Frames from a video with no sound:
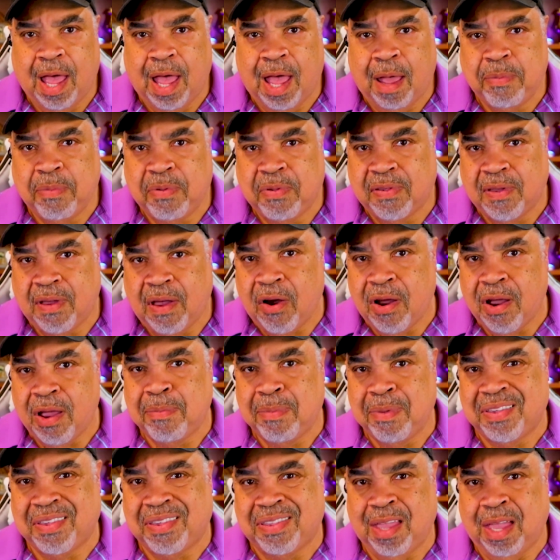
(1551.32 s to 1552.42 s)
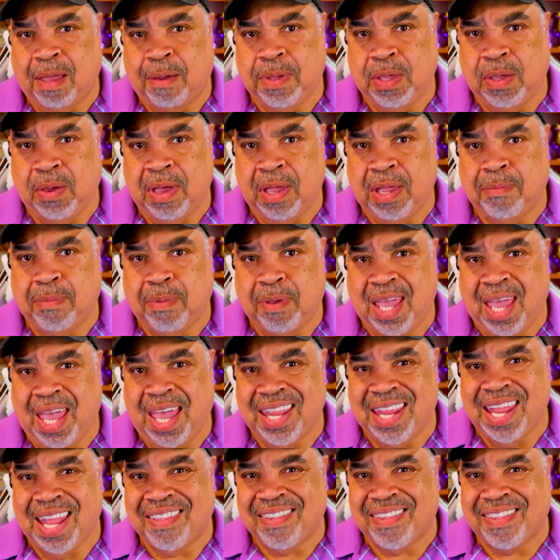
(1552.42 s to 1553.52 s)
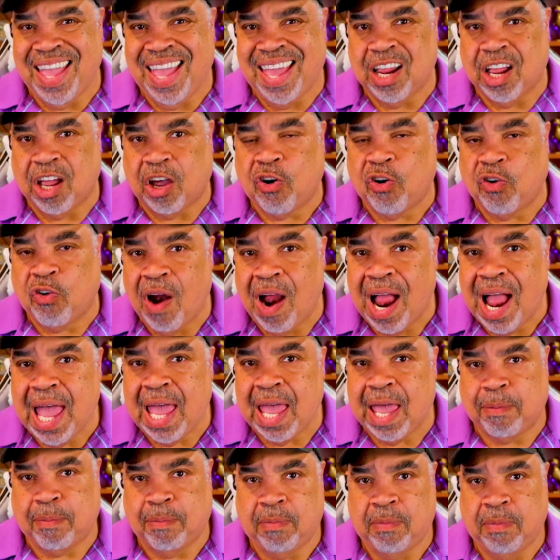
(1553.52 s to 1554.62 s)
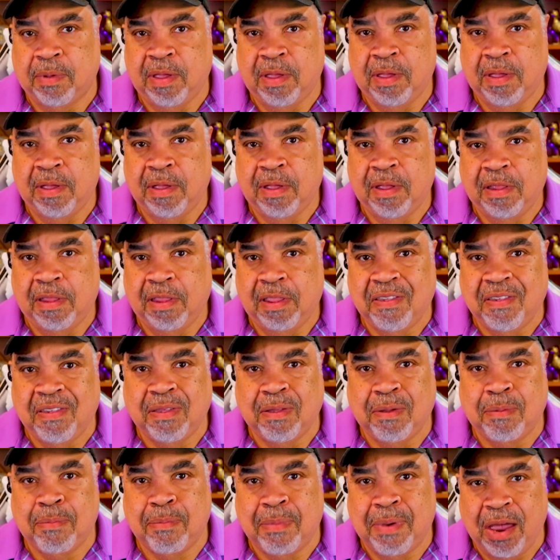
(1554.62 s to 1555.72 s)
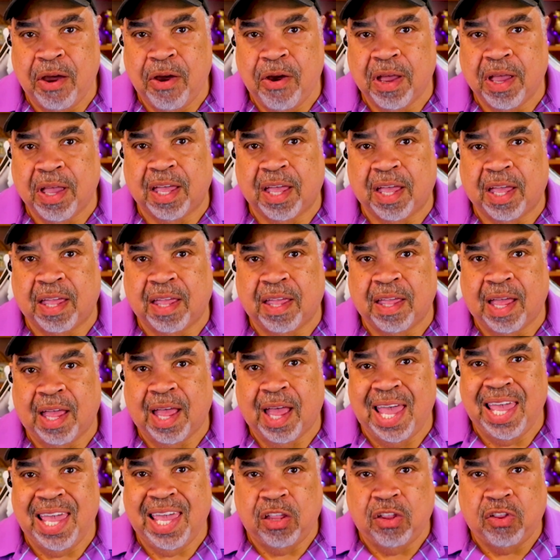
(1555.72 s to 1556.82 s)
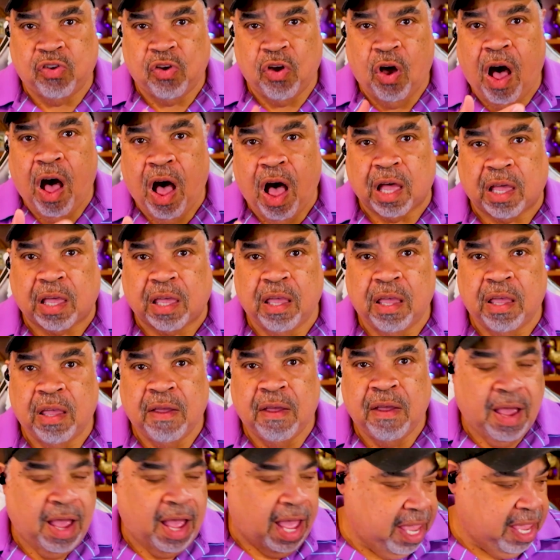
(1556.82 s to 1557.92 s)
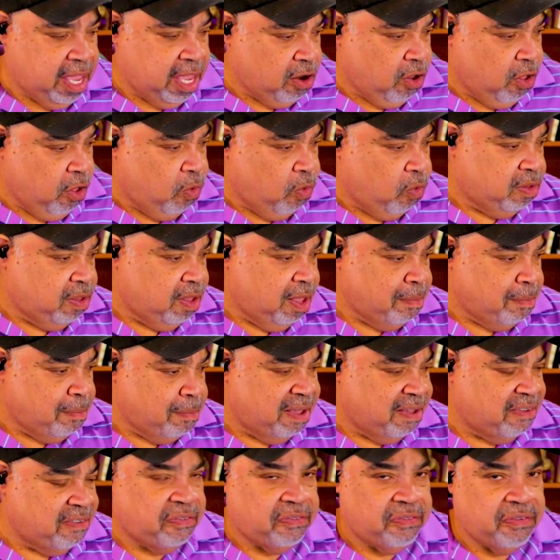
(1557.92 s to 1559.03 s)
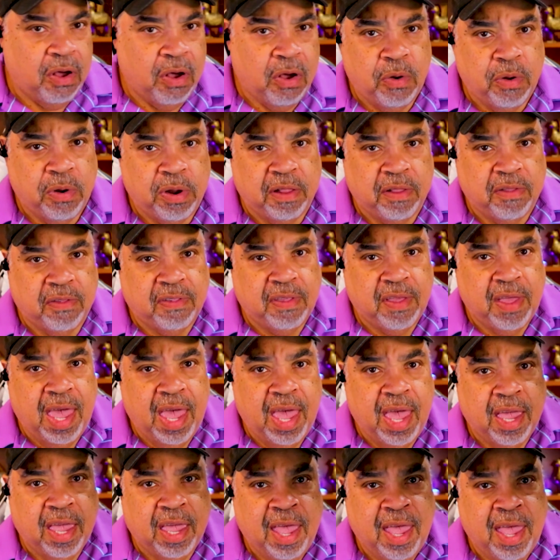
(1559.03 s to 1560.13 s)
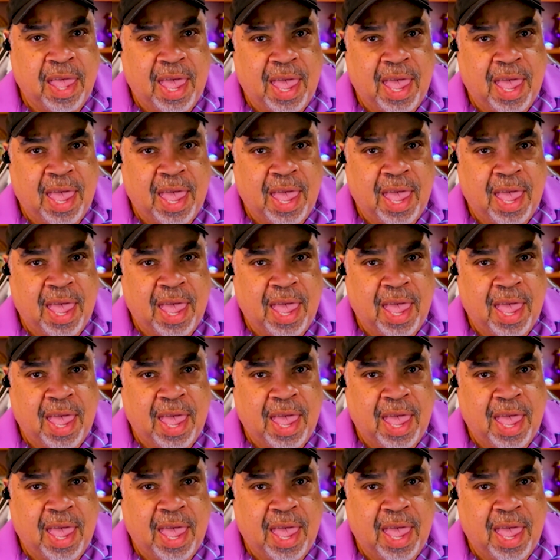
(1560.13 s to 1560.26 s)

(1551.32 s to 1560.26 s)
I'm sorry, Miss WNBA. That's not a crime. This is America. I can talk. I can hold up my phone and say,